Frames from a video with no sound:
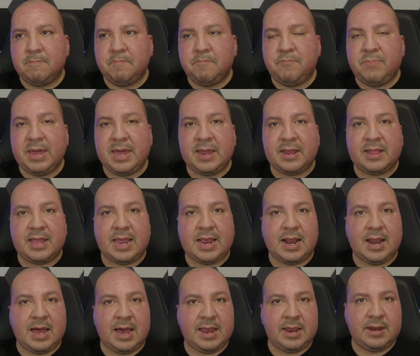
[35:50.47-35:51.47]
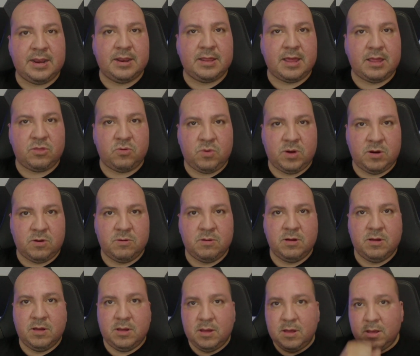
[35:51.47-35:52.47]
big the client is as well.
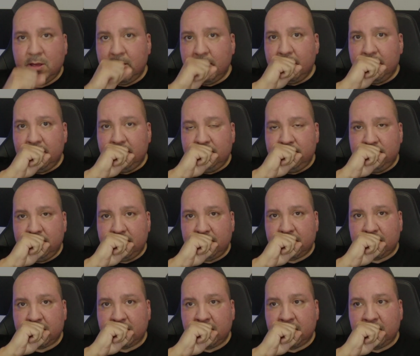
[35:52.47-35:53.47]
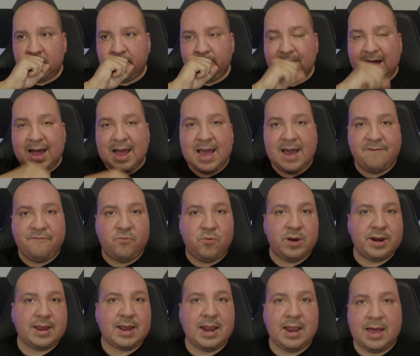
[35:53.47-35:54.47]
So I have
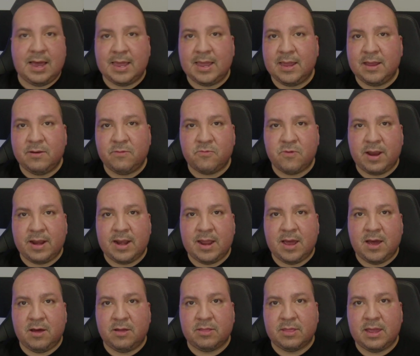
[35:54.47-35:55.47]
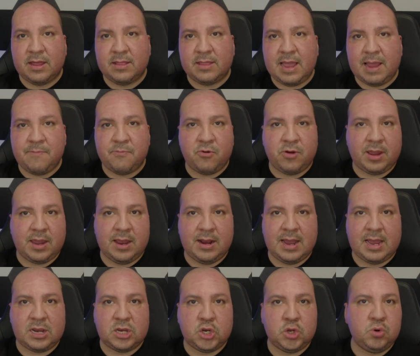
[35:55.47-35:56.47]
one client right now that they bring in
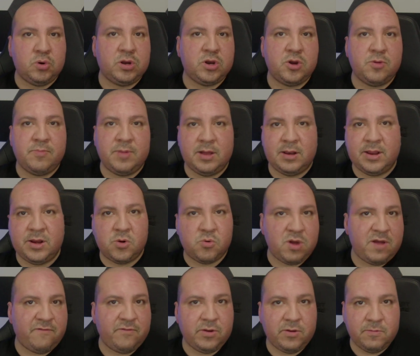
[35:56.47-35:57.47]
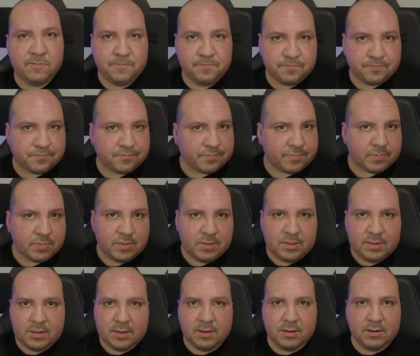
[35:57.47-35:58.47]
like 200 million in revenue.
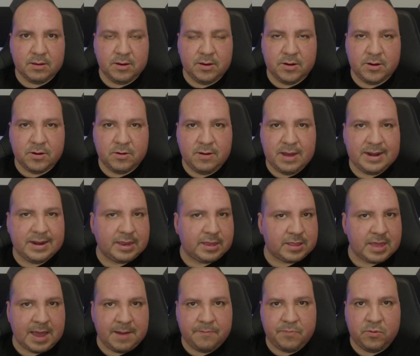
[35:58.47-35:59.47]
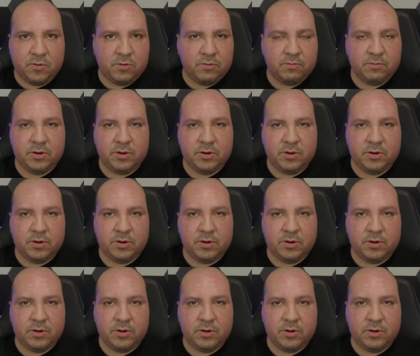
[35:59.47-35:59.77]
An example.